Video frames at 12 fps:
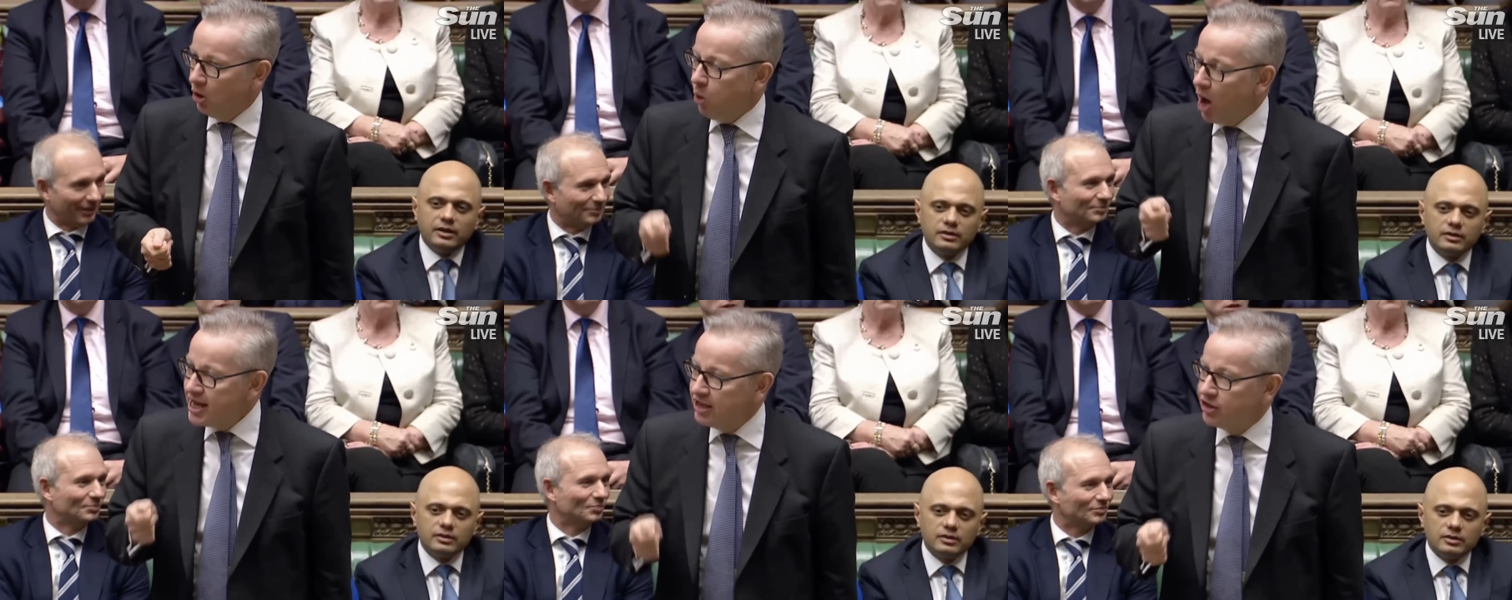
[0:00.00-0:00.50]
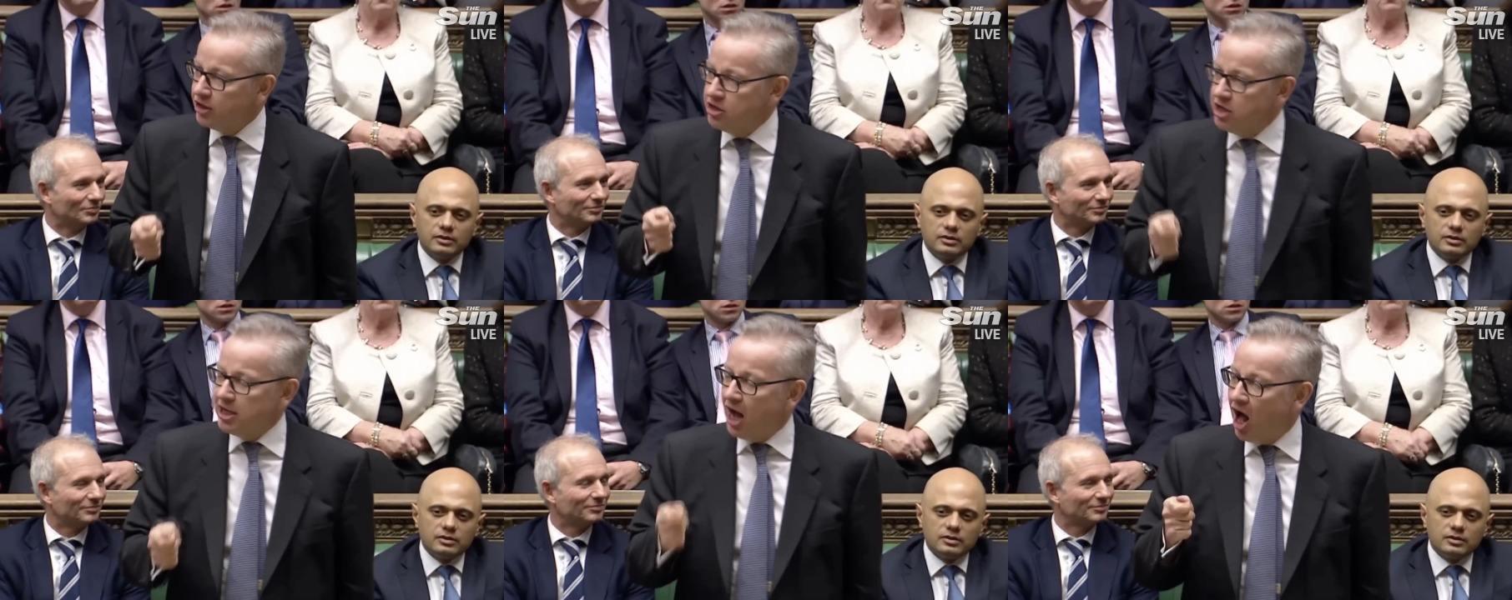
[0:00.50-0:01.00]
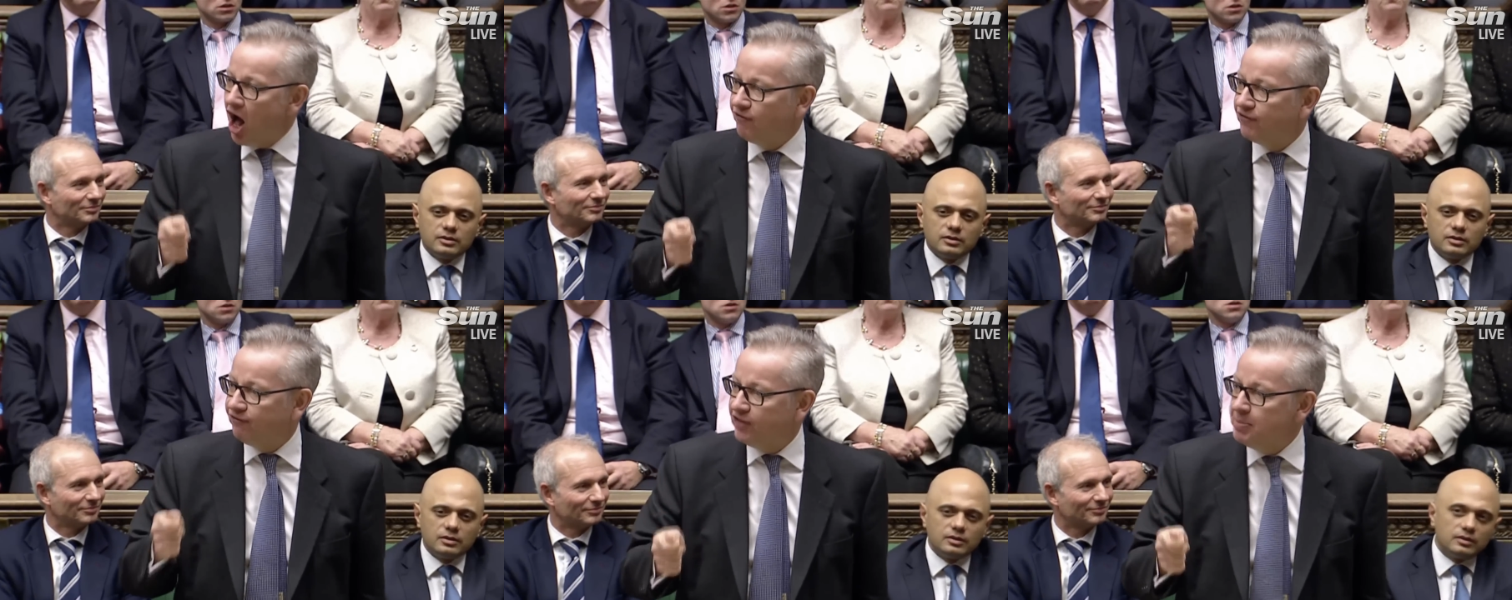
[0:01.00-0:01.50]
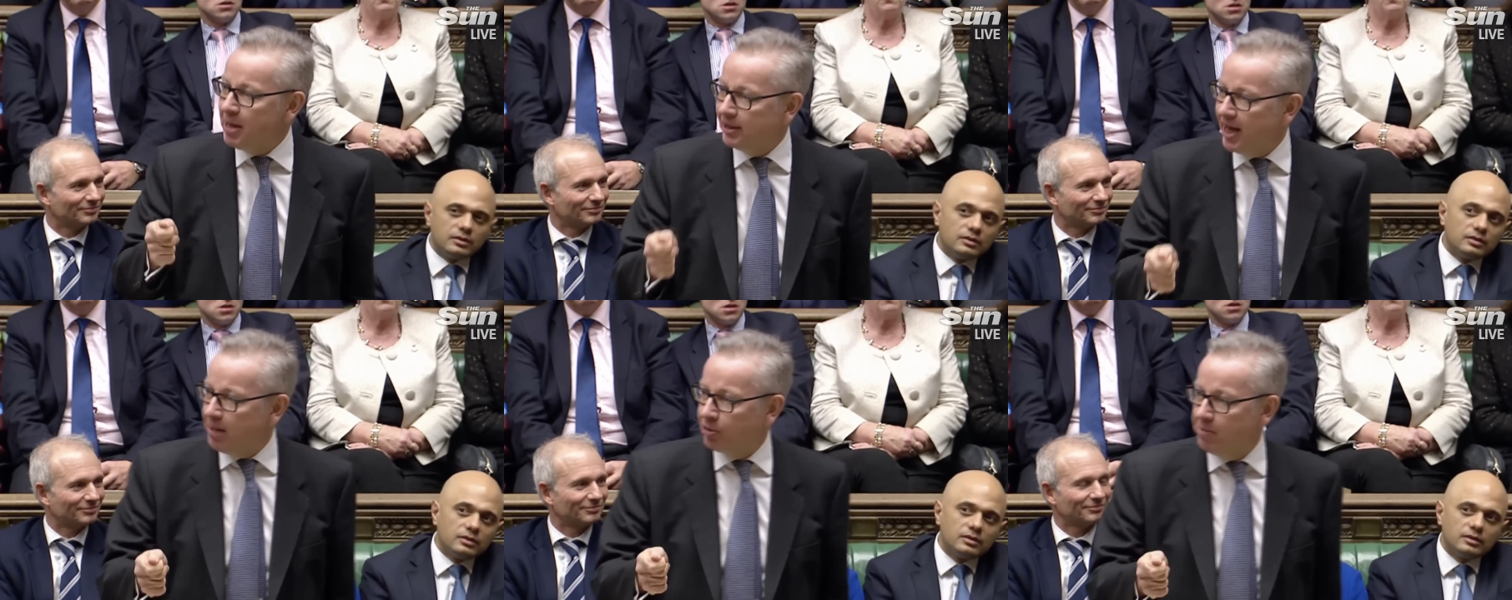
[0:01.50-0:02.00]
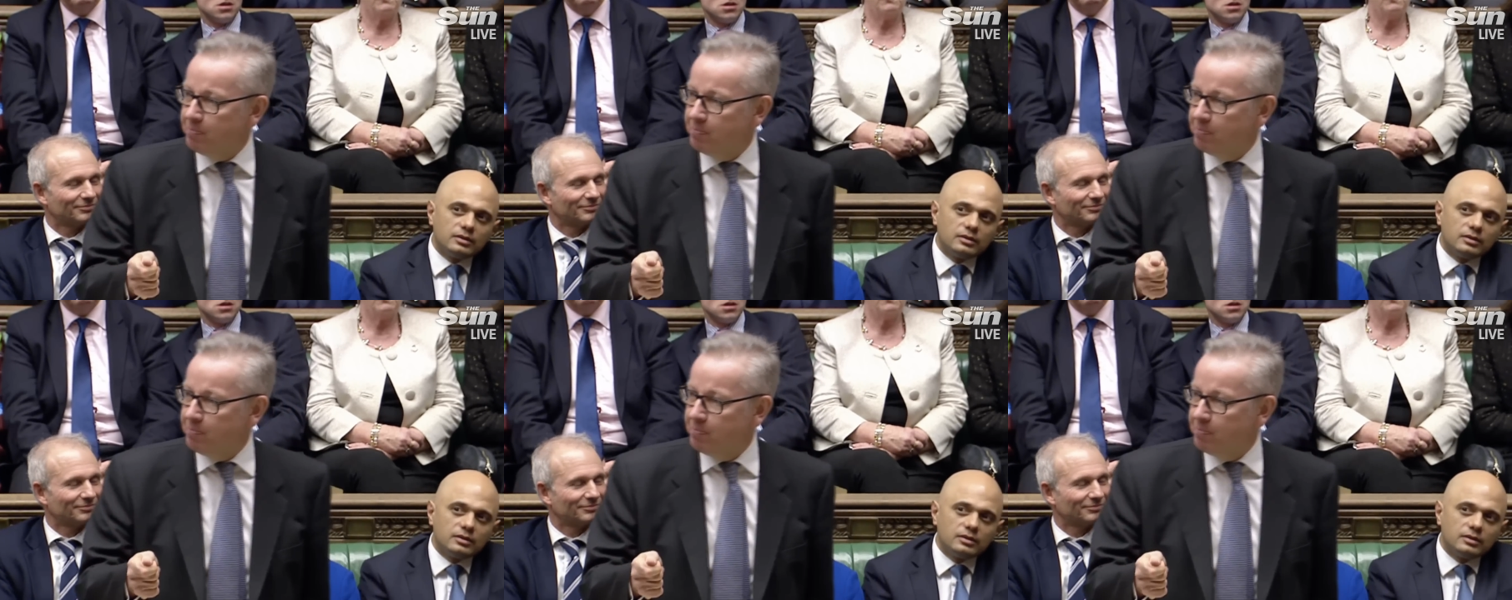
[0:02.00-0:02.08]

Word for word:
Speaker 1: Why is it that nearly half of female Labour